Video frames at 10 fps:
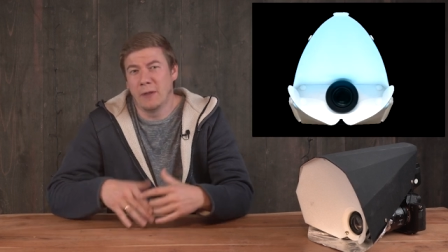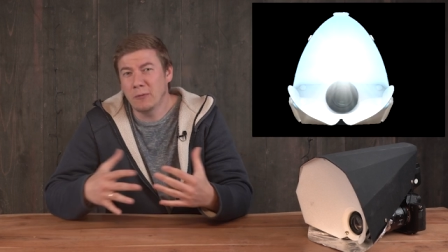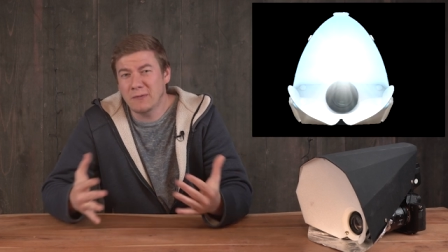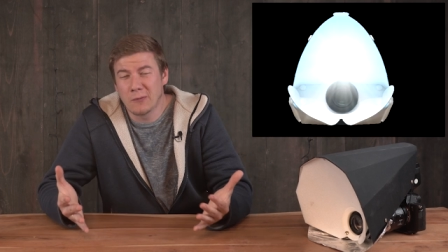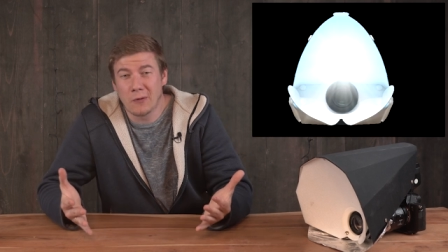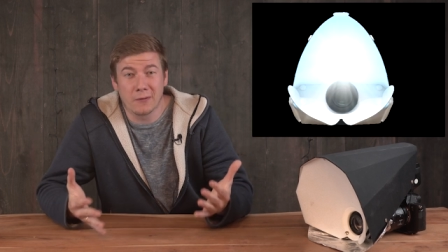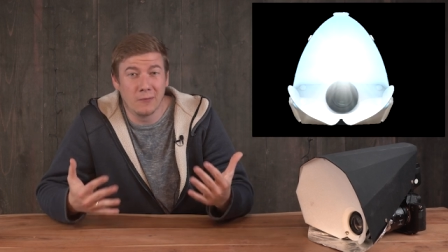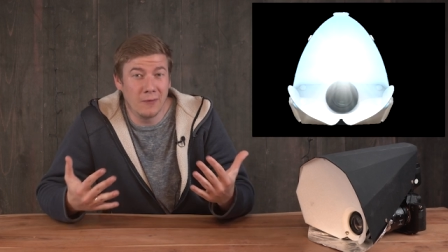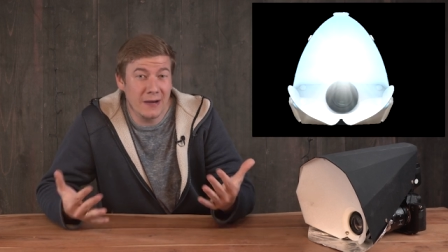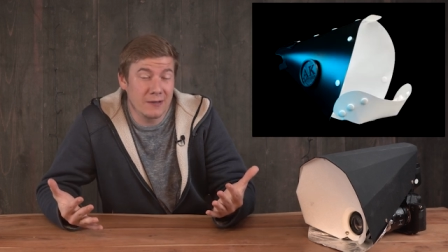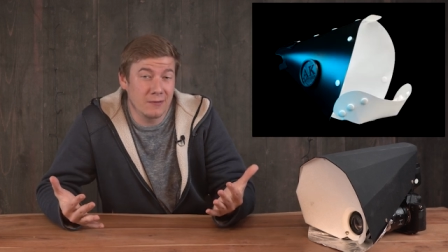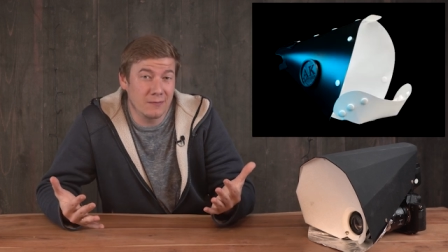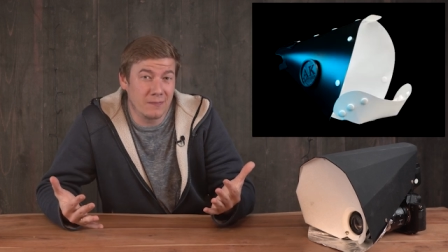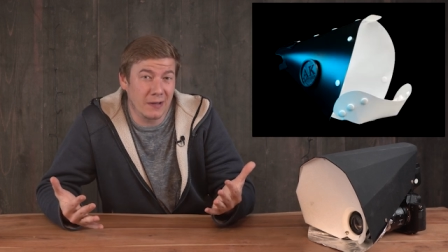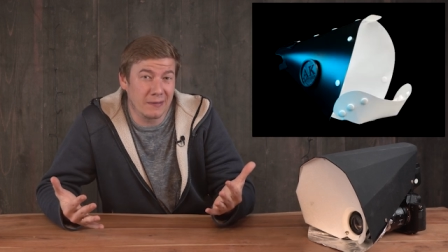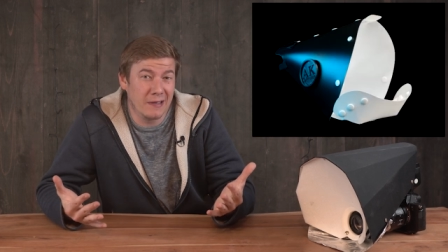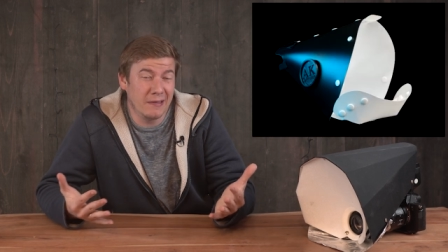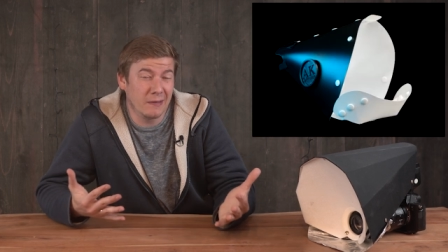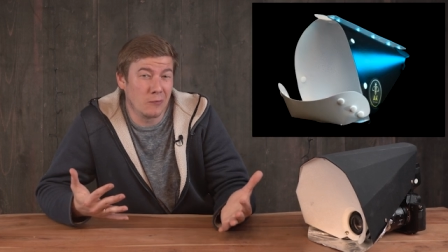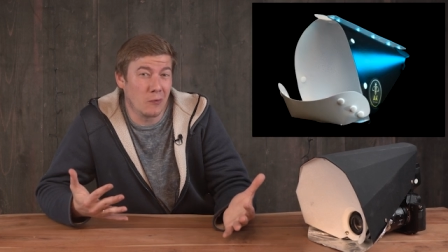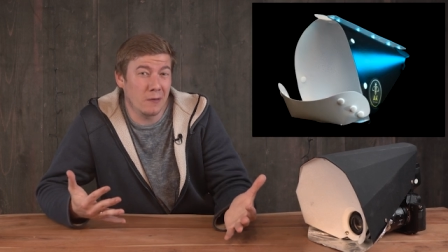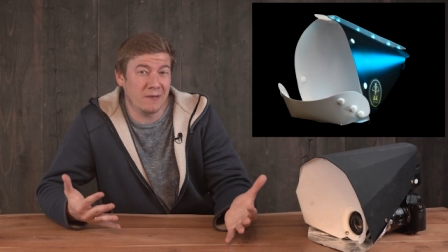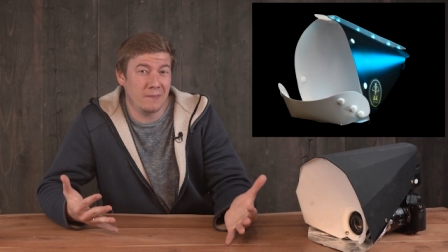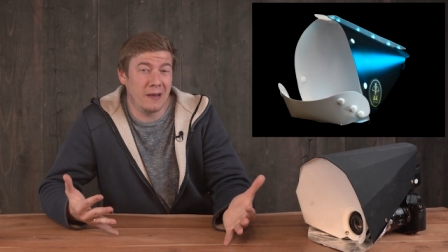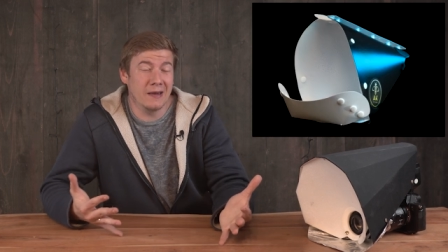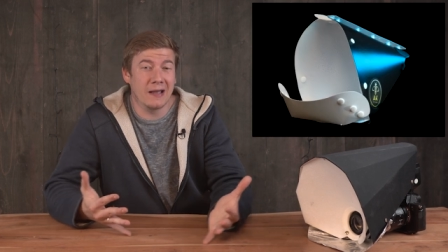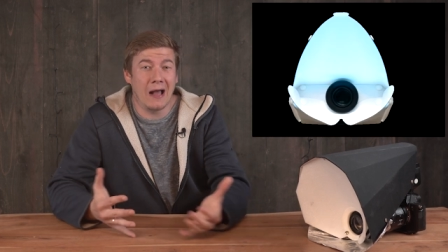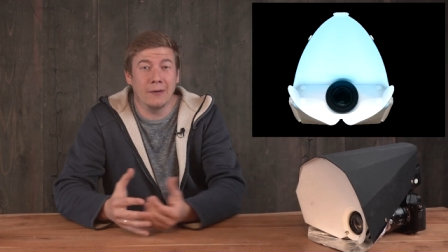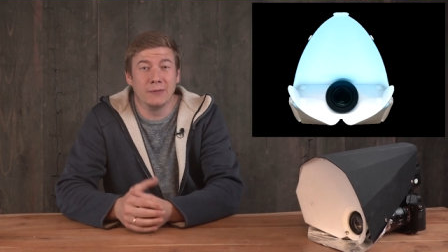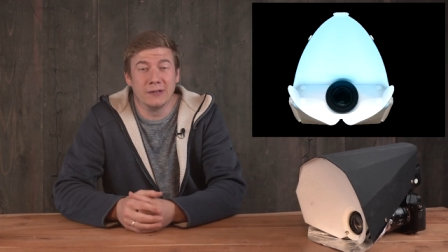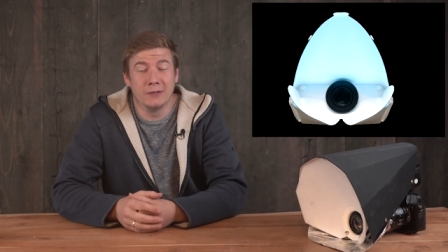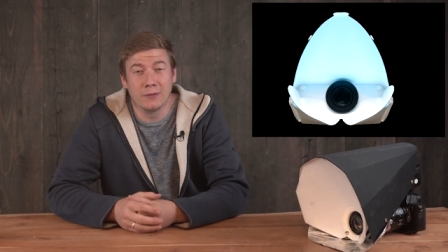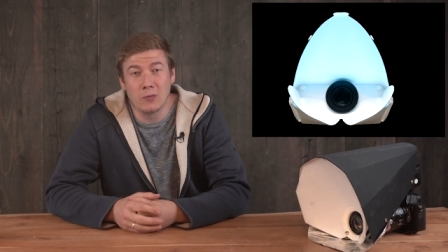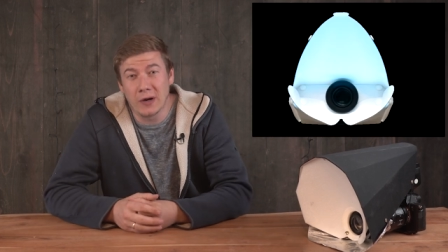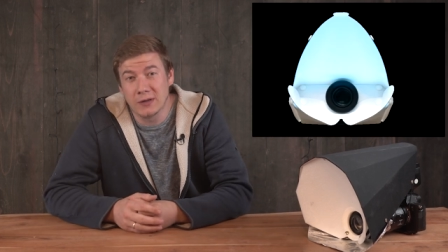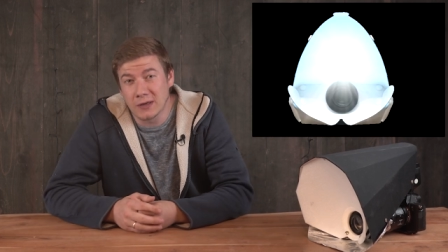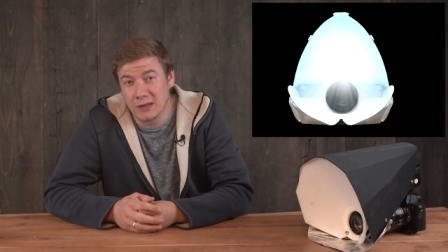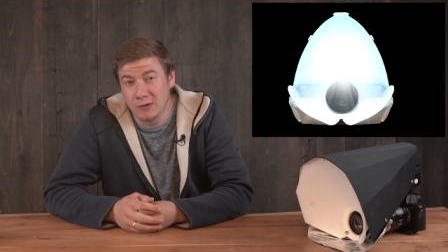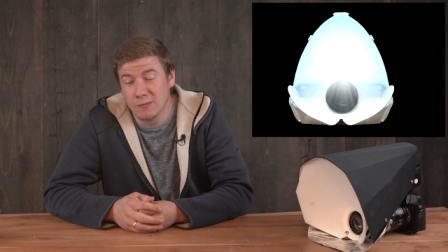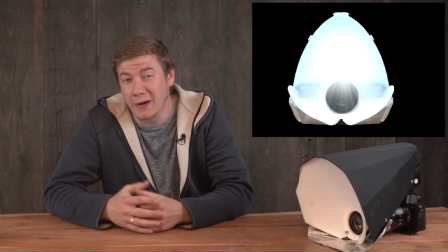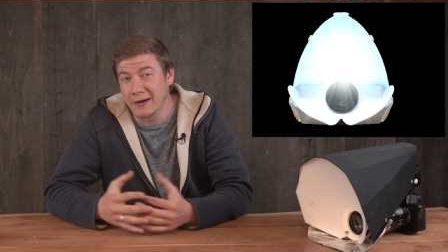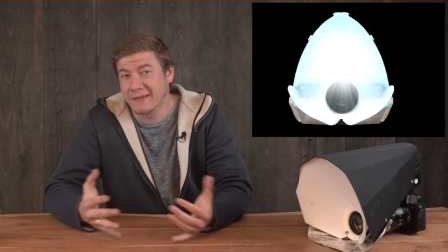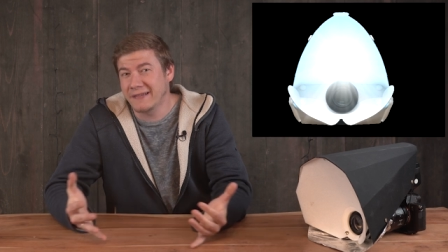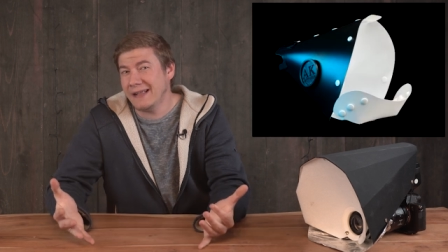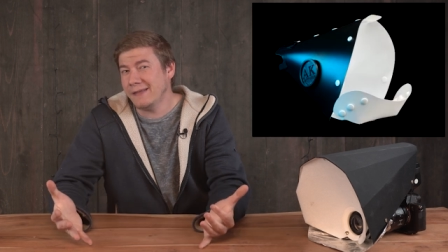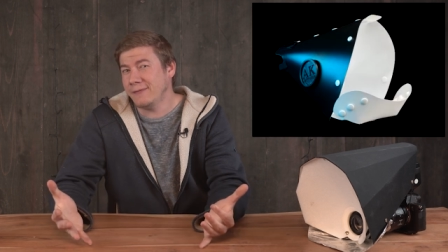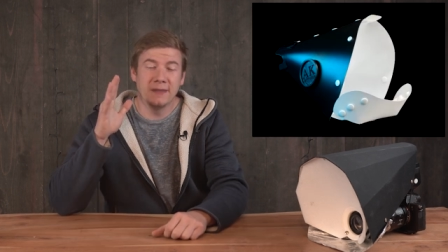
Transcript: Those work really good, but is it worth spending 100 euro when you can do it by yourself?